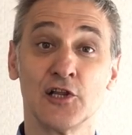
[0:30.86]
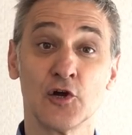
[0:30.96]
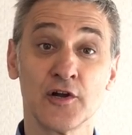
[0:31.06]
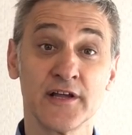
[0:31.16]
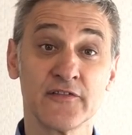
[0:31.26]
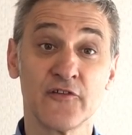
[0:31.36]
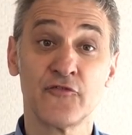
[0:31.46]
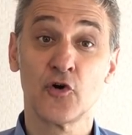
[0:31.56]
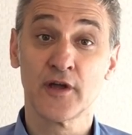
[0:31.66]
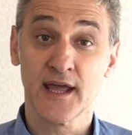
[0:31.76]
Learning the
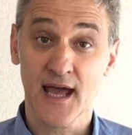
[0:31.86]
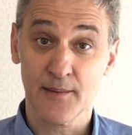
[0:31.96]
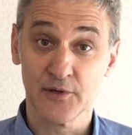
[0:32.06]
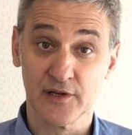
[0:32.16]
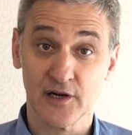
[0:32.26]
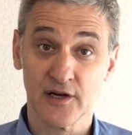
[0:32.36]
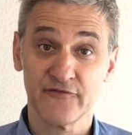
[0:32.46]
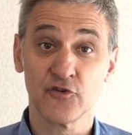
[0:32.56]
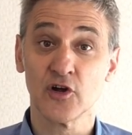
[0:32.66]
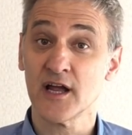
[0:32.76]
vocabulary
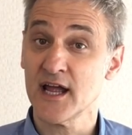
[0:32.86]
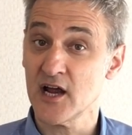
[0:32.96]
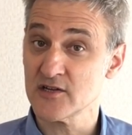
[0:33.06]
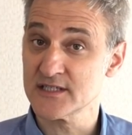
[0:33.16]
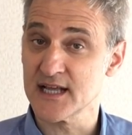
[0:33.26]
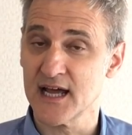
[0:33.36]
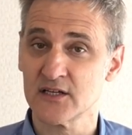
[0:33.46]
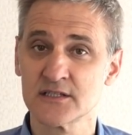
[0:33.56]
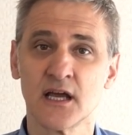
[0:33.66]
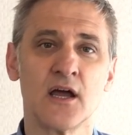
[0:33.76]
for
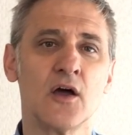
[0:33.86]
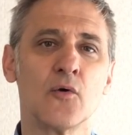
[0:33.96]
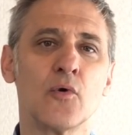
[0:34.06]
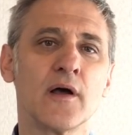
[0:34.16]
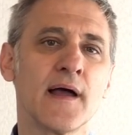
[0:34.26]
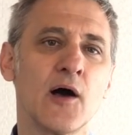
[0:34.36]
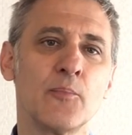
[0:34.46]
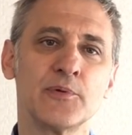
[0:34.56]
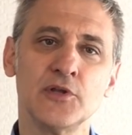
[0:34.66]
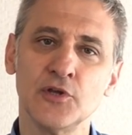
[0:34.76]
hairstyles will
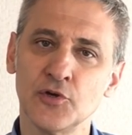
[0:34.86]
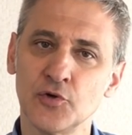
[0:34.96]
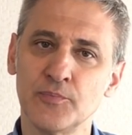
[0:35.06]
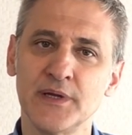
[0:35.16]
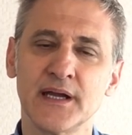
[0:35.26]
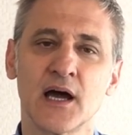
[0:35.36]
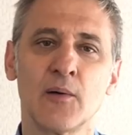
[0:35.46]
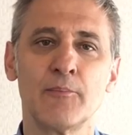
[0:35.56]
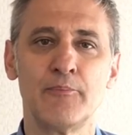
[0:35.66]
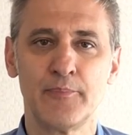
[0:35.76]
help you
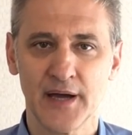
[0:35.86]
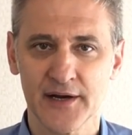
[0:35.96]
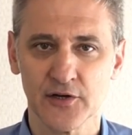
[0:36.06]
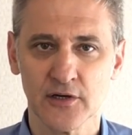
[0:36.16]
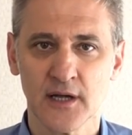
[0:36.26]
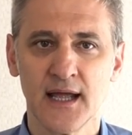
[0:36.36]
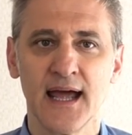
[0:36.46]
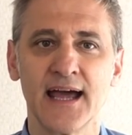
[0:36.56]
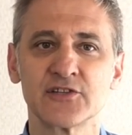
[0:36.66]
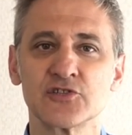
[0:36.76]
become better
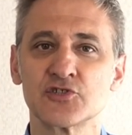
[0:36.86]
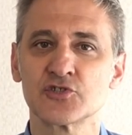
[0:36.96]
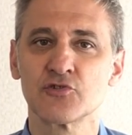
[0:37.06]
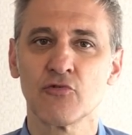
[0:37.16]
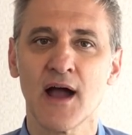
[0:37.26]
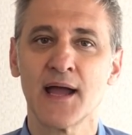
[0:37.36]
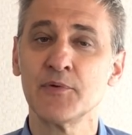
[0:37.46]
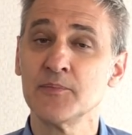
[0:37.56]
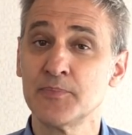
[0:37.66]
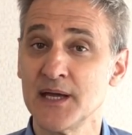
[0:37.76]
at
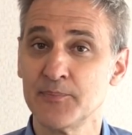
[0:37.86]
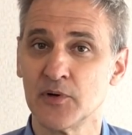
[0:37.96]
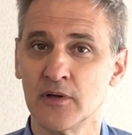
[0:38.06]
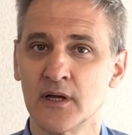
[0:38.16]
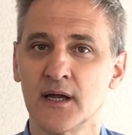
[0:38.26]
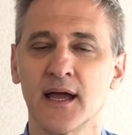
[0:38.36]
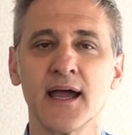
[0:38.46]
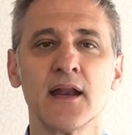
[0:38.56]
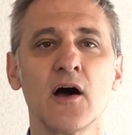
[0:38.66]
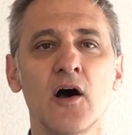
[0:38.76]
describing people
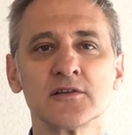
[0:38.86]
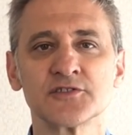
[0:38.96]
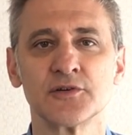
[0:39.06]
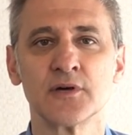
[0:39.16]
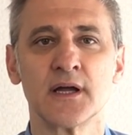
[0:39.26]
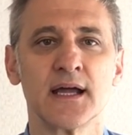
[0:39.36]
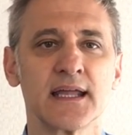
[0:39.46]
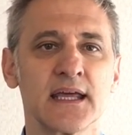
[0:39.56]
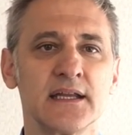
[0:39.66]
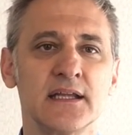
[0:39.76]
and also
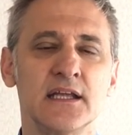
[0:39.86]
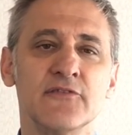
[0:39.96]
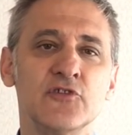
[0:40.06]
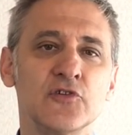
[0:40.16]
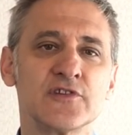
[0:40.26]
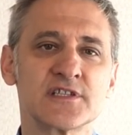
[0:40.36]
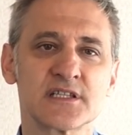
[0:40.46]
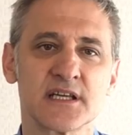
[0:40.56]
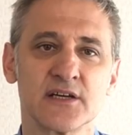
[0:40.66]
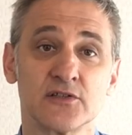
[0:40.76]
can give you the
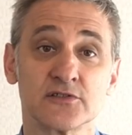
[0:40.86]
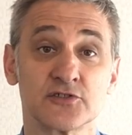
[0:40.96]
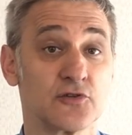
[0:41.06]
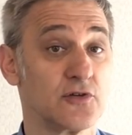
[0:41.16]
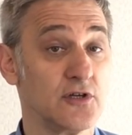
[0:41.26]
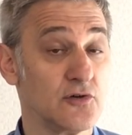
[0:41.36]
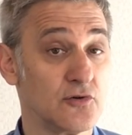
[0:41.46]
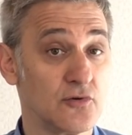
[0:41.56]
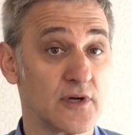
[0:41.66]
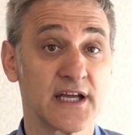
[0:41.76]
skills so
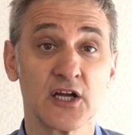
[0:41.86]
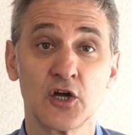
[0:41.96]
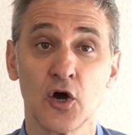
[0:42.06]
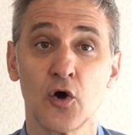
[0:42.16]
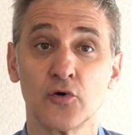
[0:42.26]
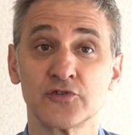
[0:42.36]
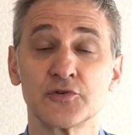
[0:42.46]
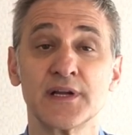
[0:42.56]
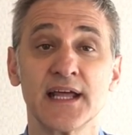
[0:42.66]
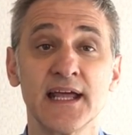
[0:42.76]
you can go
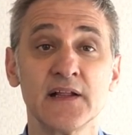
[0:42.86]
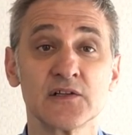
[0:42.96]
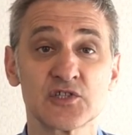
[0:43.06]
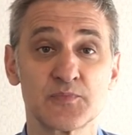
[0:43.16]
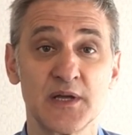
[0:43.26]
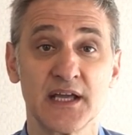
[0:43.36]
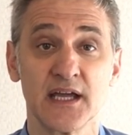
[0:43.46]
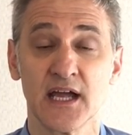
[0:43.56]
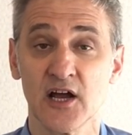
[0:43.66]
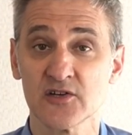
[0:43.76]
to an
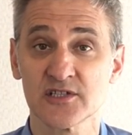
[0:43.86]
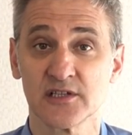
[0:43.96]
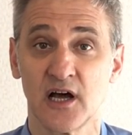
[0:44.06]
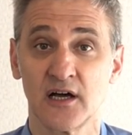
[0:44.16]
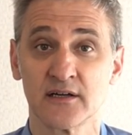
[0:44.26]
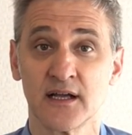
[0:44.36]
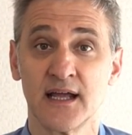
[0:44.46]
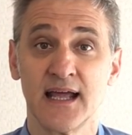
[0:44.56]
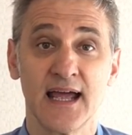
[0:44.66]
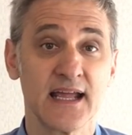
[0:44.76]
English-speaking hair salon
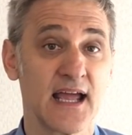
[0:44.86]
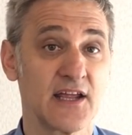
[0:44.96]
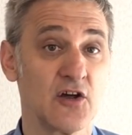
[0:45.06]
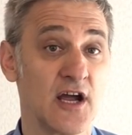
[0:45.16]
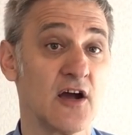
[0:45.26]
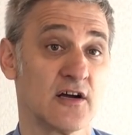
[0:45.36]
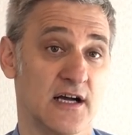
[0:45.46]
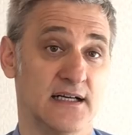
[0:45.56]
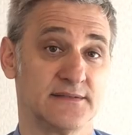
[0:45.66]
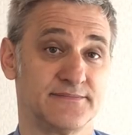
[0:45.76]
and get your hair
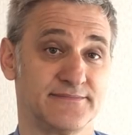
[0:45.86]
cut.